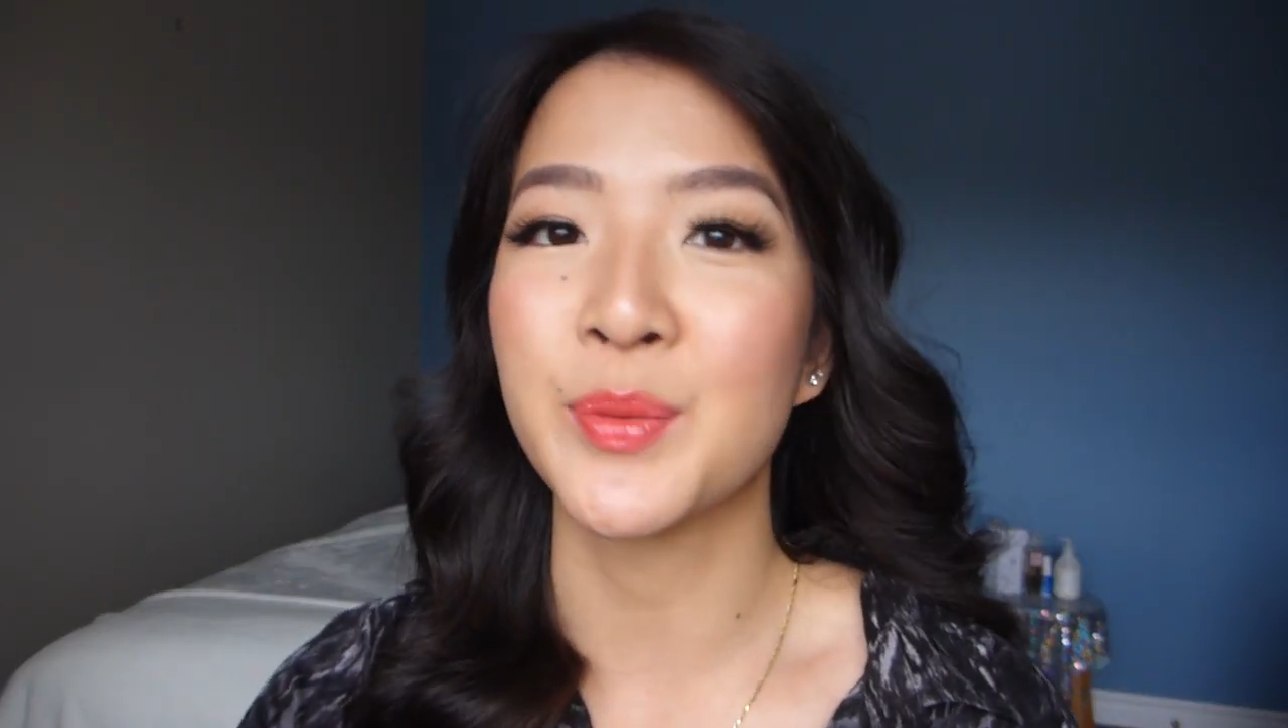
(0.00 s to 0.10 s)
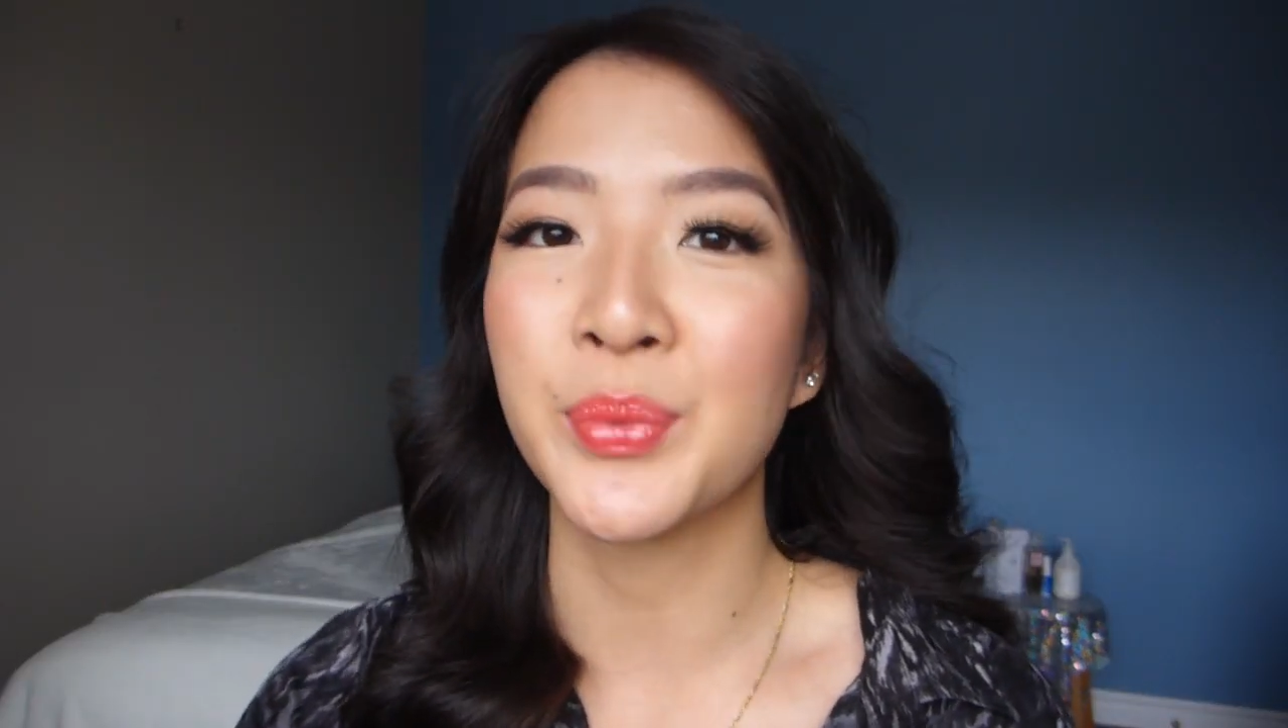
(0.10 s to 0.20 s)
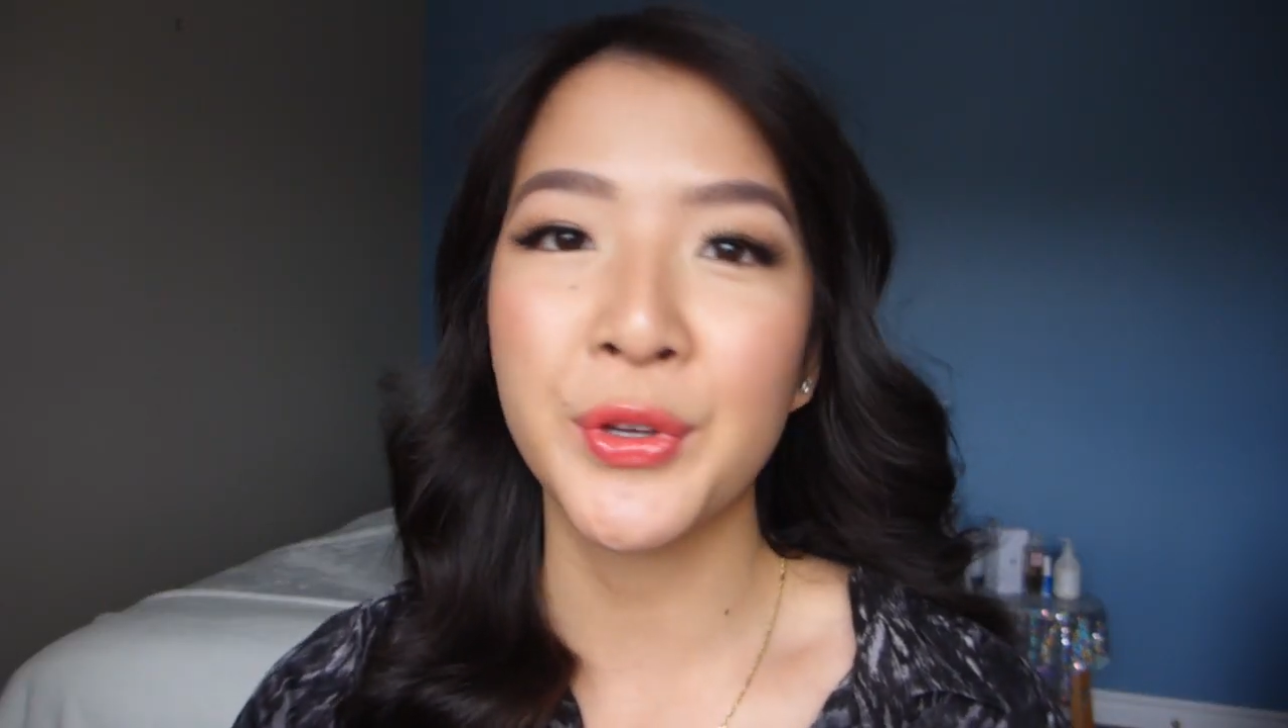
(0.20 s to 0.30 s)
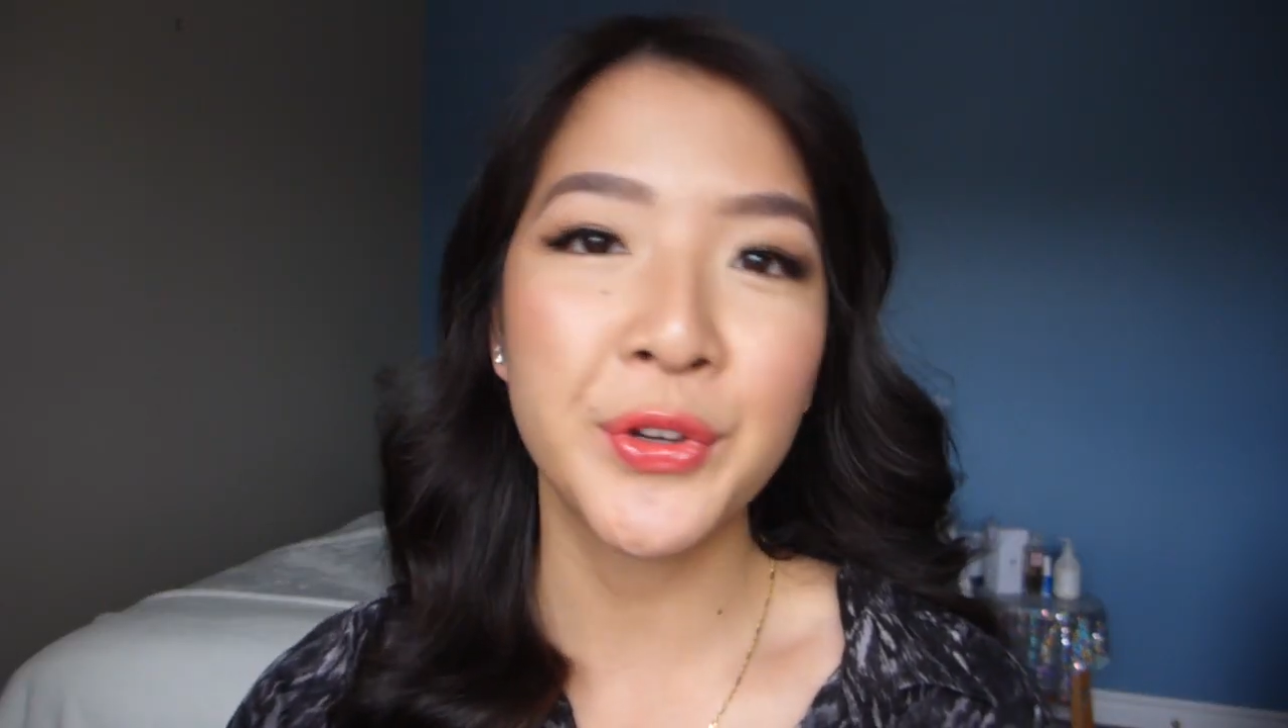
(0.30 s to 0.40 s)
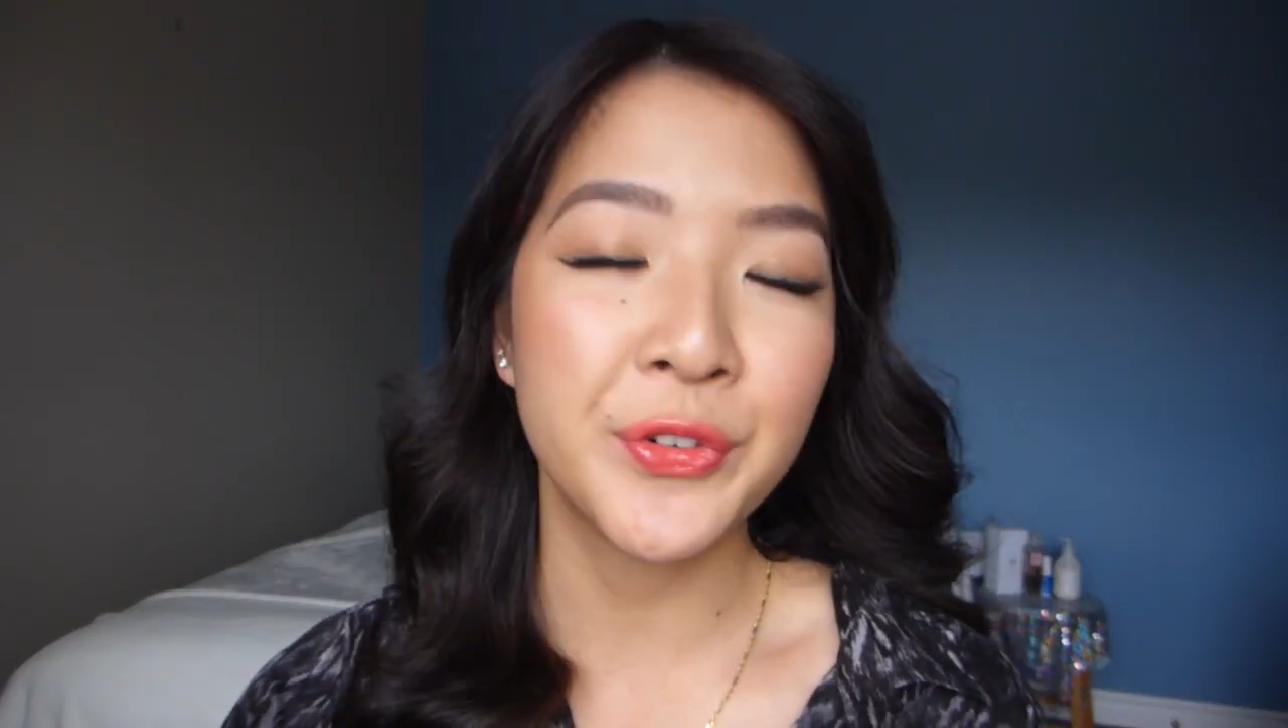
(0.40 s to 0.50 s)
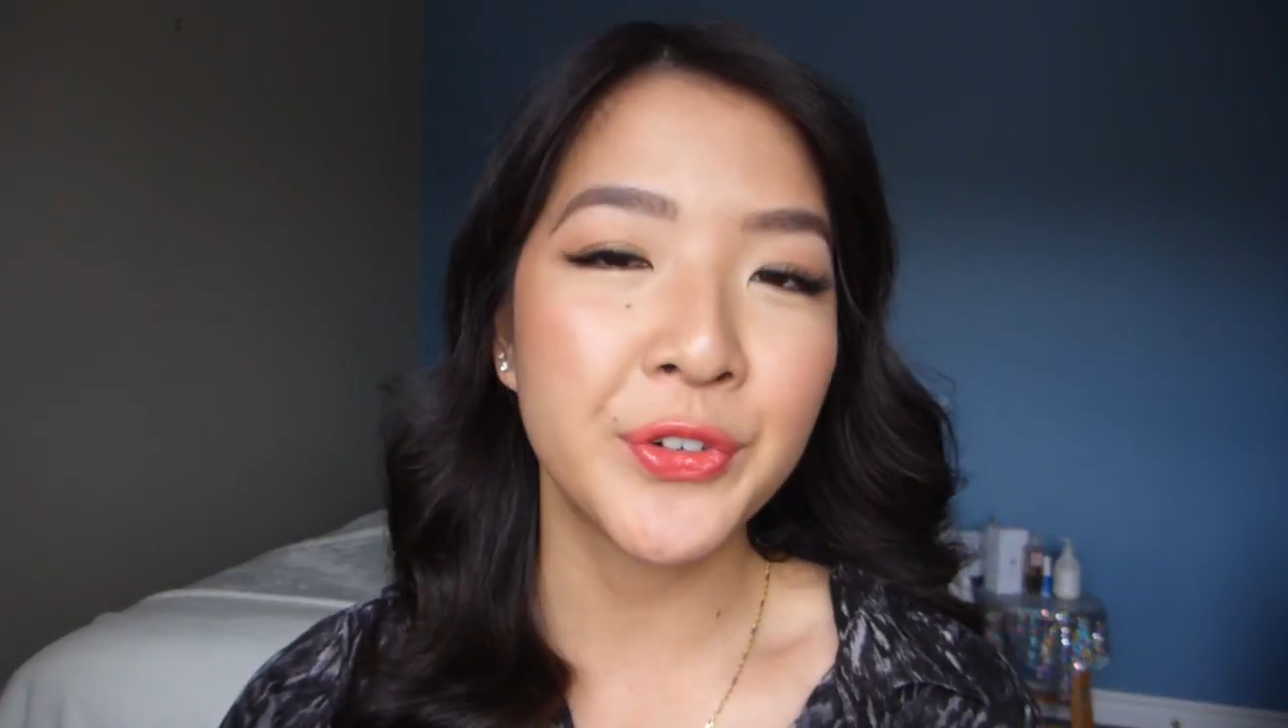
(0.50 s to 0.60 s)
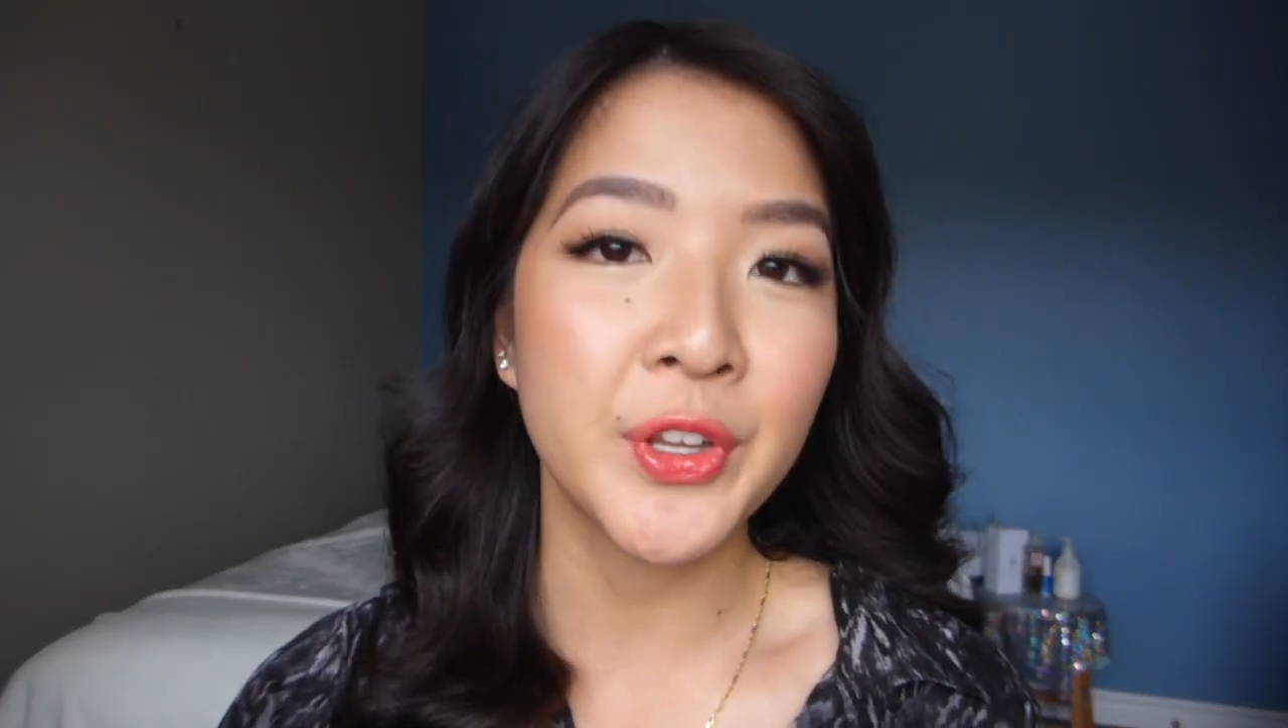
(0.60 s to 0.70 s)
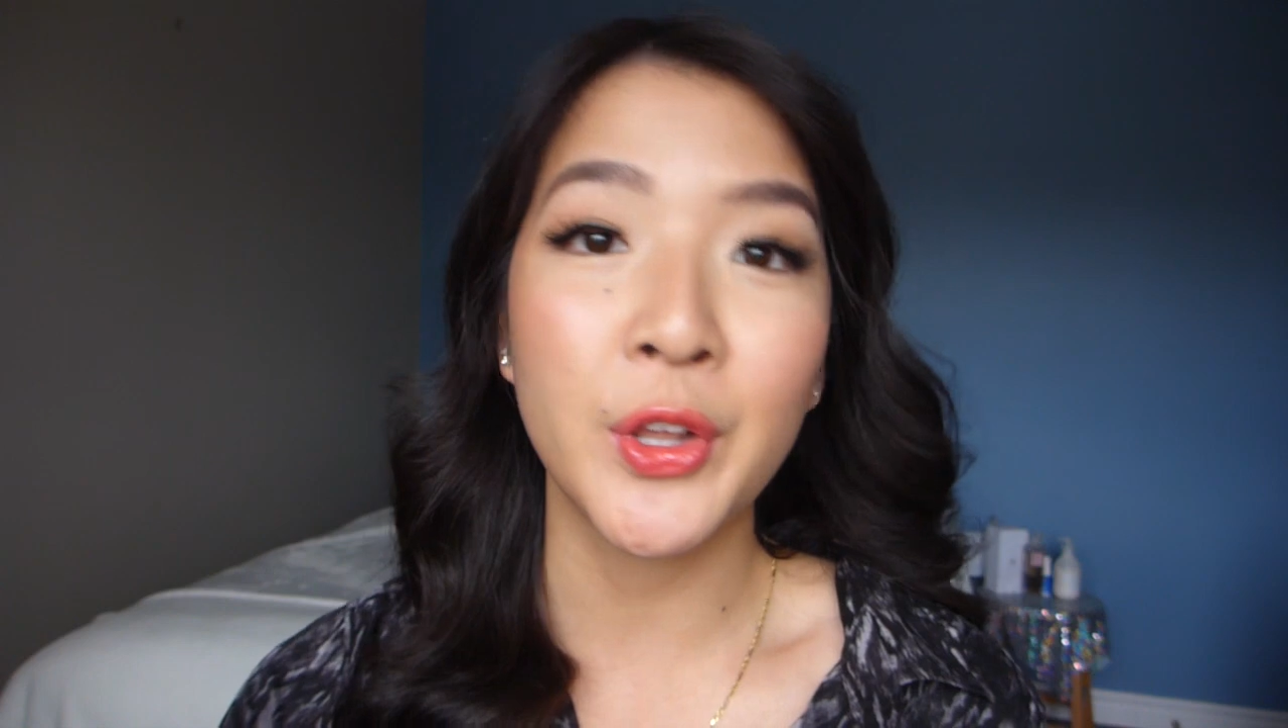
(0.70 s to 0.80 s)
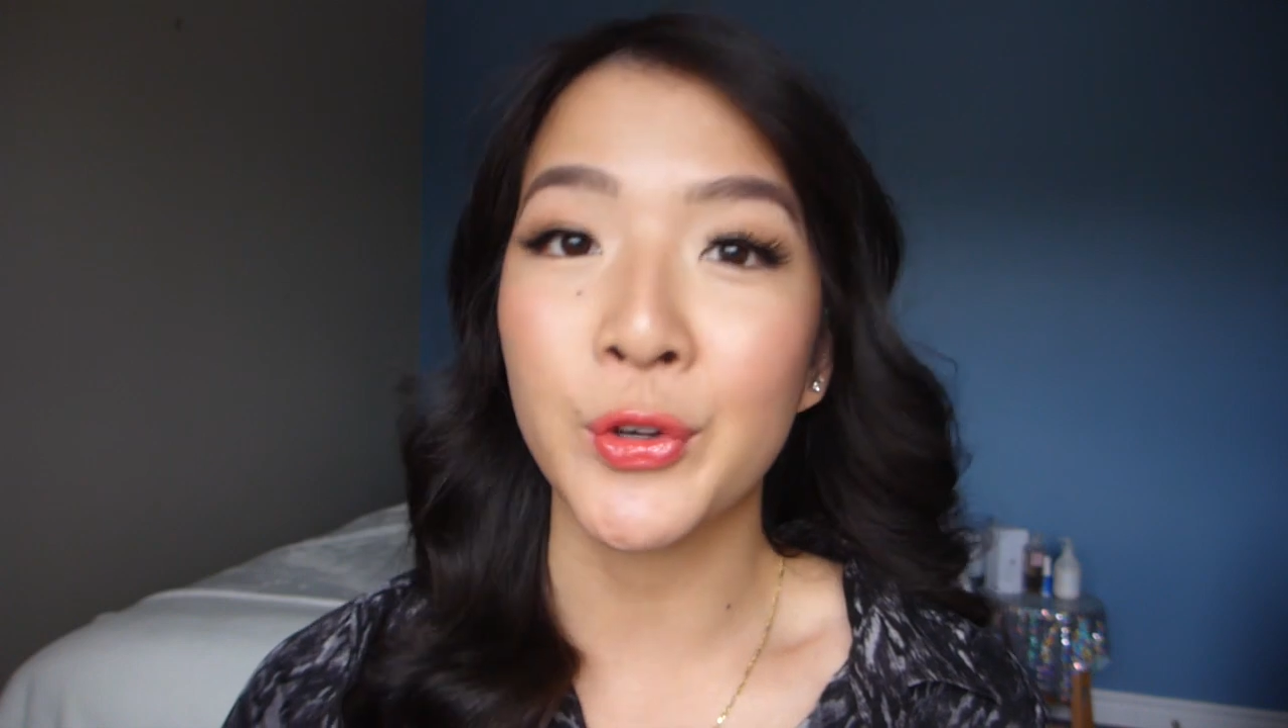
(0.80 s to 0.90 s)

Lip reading: beautiful